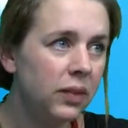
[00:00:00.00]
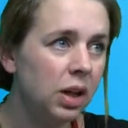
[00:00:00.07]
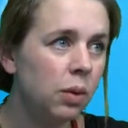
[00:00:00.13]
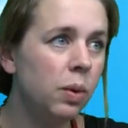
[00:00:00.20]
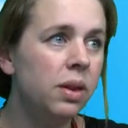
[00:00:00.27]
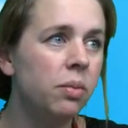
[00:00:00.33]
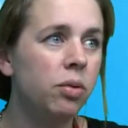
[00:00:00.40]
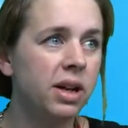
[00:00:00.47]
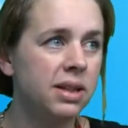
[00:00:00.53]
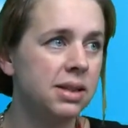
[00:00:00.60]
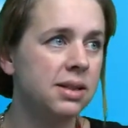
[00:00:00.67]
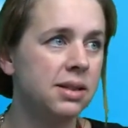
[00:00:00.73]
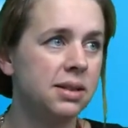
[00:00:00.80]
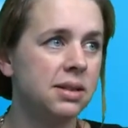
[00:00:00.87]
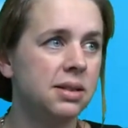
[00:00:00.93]
with the
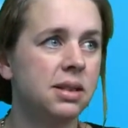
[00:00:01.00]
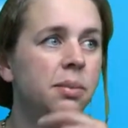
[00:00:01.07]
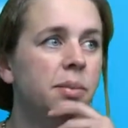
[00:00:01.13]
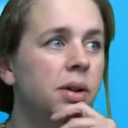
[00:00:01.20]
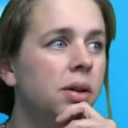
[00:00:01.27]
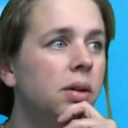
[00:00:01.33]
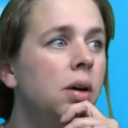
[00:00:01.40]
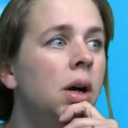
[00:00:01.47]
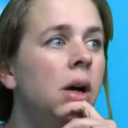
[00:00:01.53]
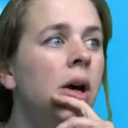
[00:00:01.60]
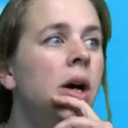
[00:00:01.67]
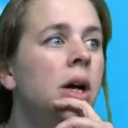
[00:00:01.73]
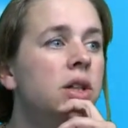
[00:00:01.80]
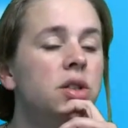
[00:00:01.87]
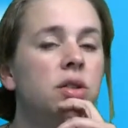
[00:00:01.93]
present simple.
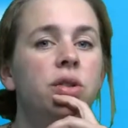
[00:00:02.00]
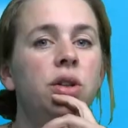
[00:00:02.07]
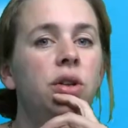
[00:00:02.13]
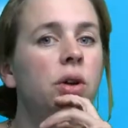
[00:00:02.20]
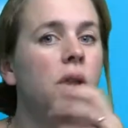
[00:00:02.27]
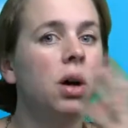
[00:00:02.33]
So you